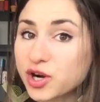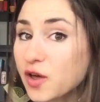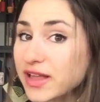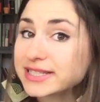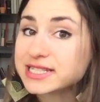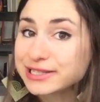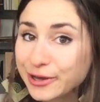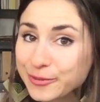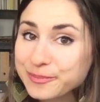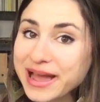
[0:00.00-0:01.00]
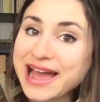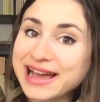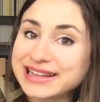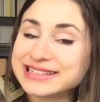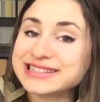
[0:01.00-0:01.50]
on that slope
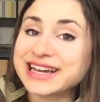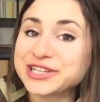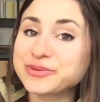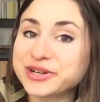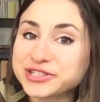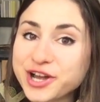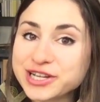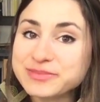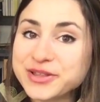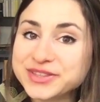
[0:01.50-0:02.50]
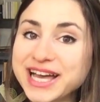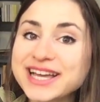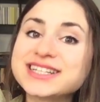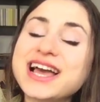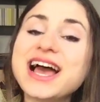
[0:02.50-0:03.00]
and you want to talk about
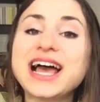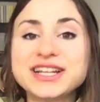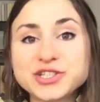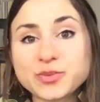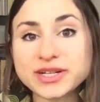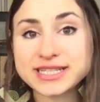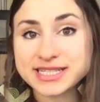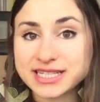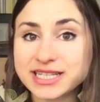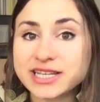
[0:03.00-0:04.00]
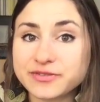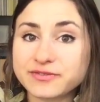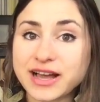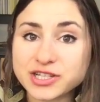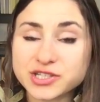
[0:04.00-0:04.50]
that and you want to see if
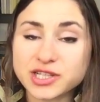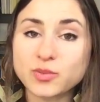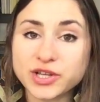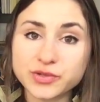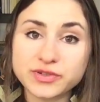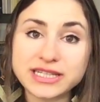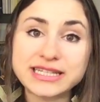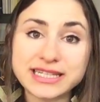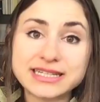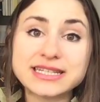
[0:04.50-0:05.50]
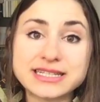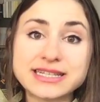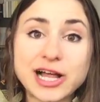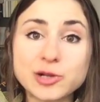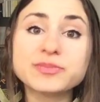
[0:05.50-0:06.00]
actually what you really need is
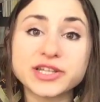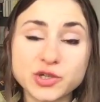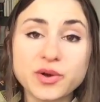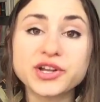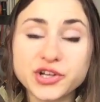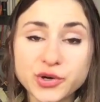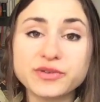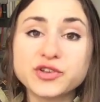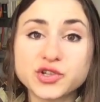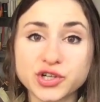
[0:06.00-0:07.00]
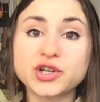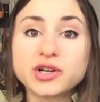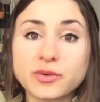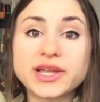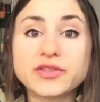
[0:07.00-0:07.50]
help, like you want to know if you're
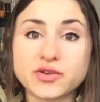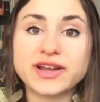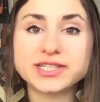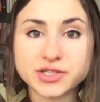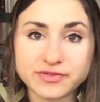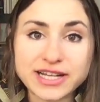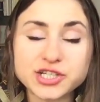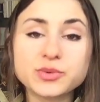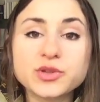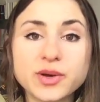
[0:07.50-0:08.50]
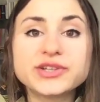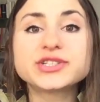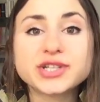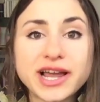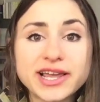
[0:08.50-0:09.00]
going in the right direction with what you're
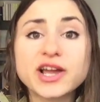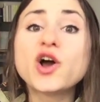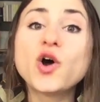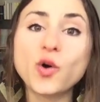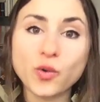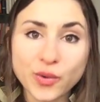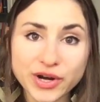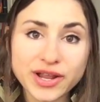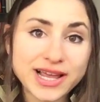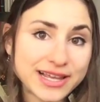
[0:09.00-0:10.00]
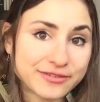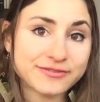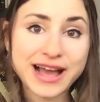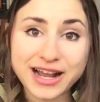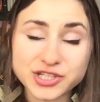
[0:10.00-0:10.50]
trying, or
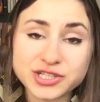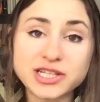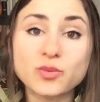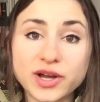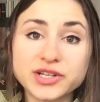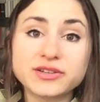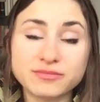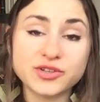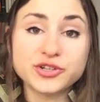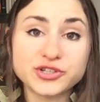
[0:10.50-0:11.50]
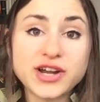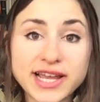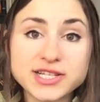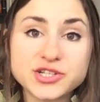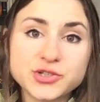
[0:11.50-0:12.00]
if actually what you're
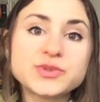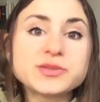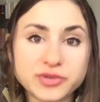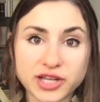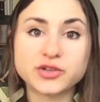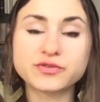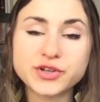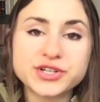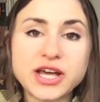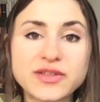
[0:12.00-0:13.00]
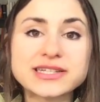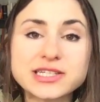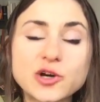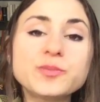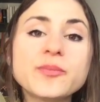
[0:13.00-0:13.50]
trying to do is bringing you further down that
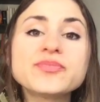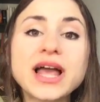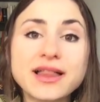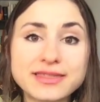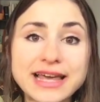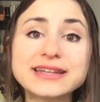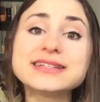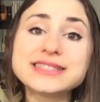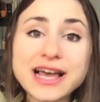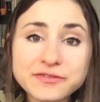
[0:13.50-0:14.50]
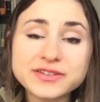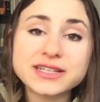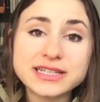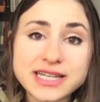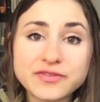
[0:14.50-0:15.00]
slope, then
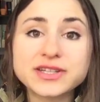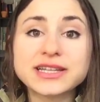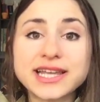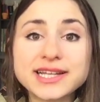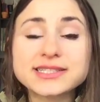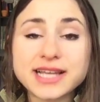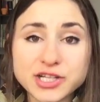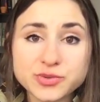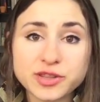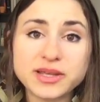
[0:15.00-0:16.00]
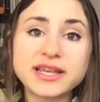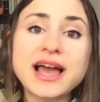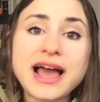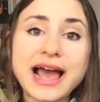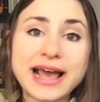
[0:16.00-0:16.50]
definitely get in touch with me
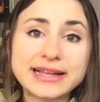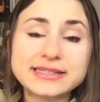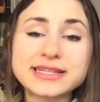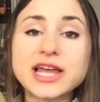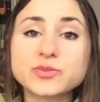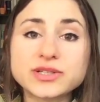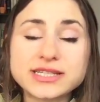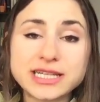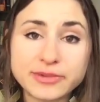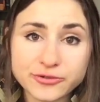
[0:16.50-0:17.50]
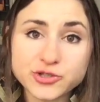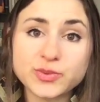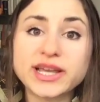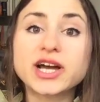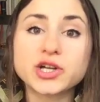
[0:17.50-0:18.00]
and we'll see about
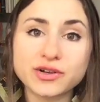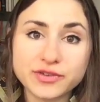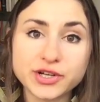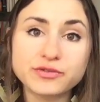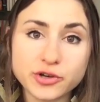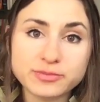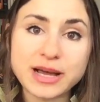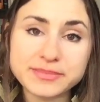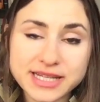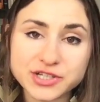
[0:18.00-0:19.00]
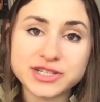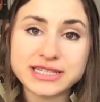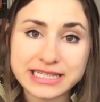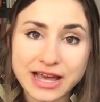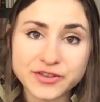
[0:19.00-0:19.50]
doing a career roadmap session
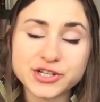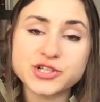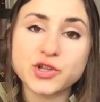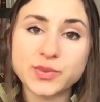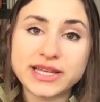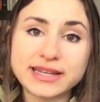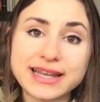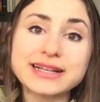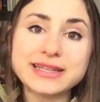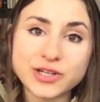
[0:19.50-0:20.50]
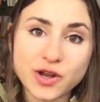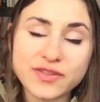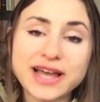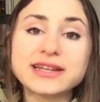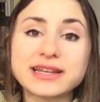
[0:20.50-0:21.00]
together so that we can get clear on
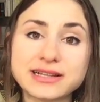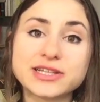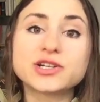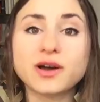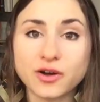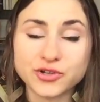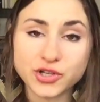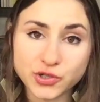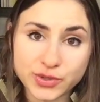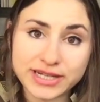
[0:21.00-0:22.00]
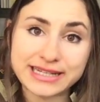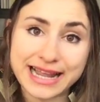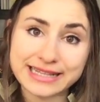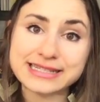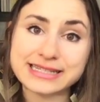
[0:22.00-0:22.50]
that and clear on your
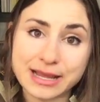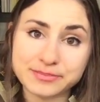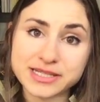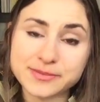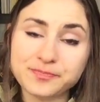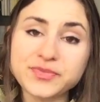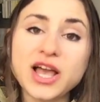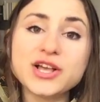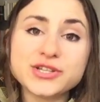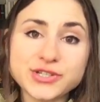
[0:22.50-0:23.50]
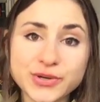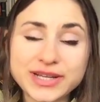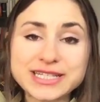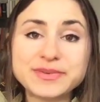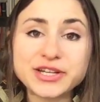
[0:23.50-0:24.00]
next steps. So
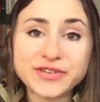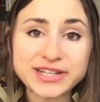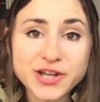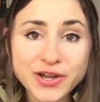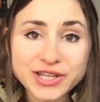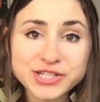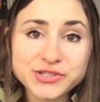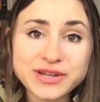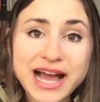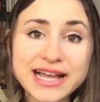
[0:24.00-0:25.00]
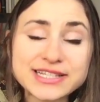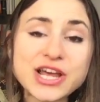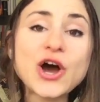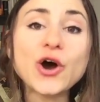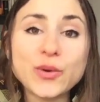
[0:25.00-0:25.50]
it's been great talking to you guys.
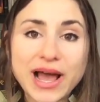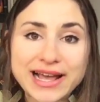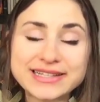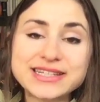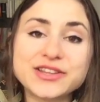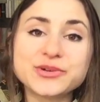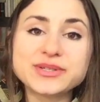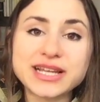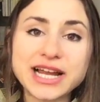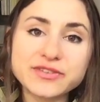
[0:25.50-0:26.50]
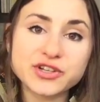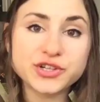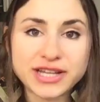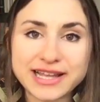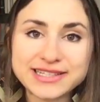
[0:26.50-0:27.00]
Oh, and there was a kind of a
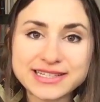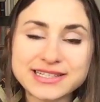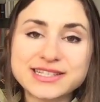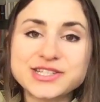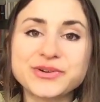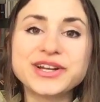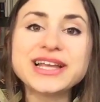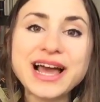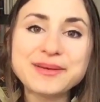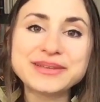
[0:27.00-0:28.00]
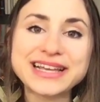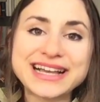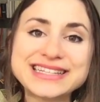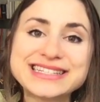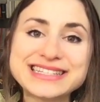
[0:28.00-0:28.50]
good ending to the story,
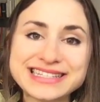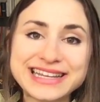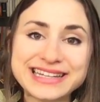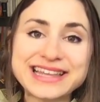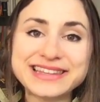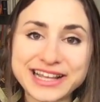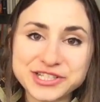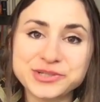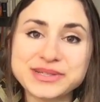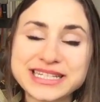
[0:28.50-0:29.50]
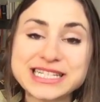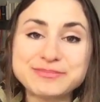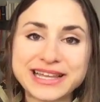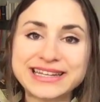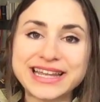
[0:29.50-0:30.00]
because this lady, I think as she was
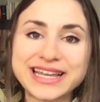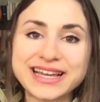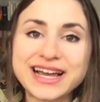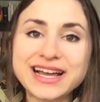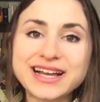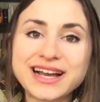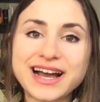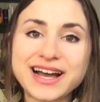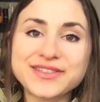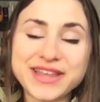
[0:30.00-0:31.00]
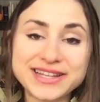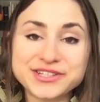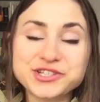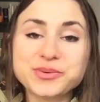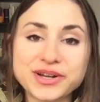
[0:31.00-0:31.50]
explaining
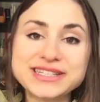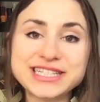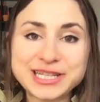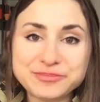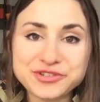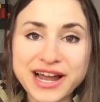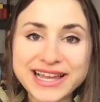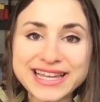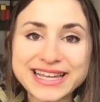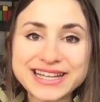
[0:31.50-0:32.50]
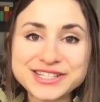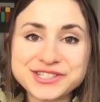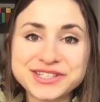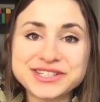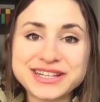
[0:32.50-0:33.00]
that she wanted to keep trying,
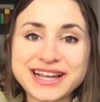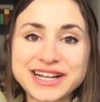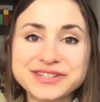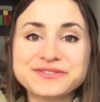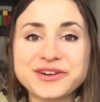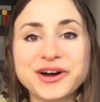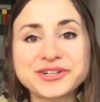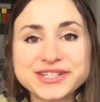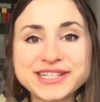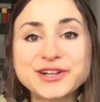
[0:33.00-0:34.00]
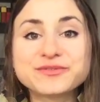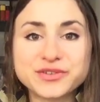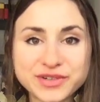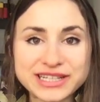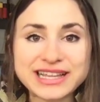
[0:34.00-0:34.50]
she kind of caught herself
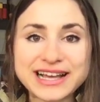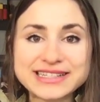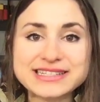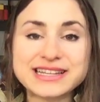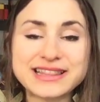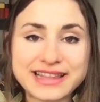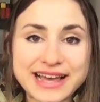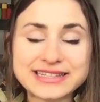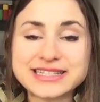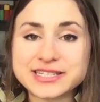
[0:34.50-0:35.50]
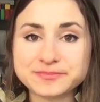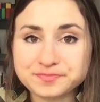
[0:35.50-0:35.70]
and realized that